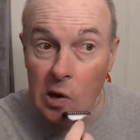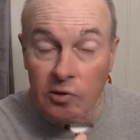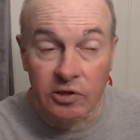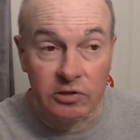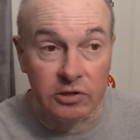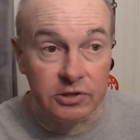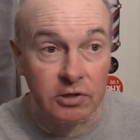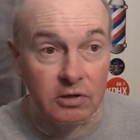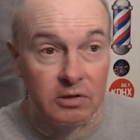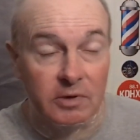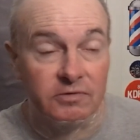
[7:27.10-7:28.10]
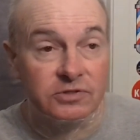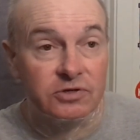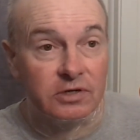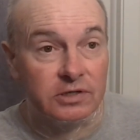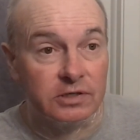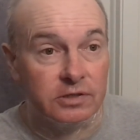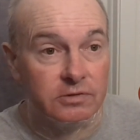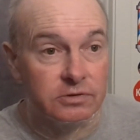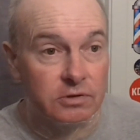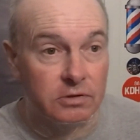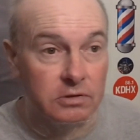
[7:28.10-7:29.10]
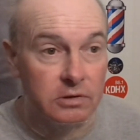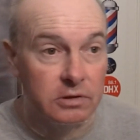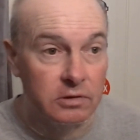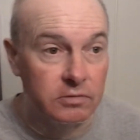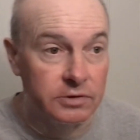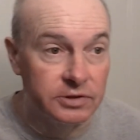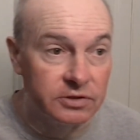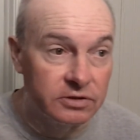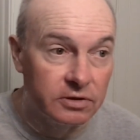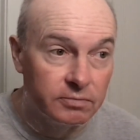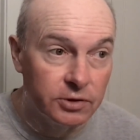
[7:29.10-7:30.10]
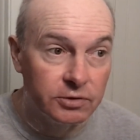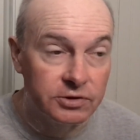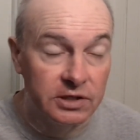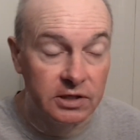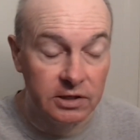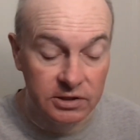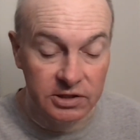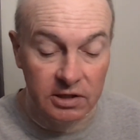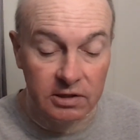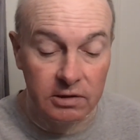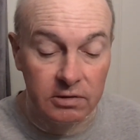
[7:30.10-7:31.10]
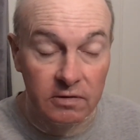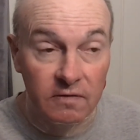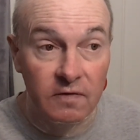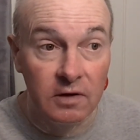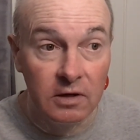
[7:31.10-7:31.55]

I think the term I was trying to use earlier was the music executive.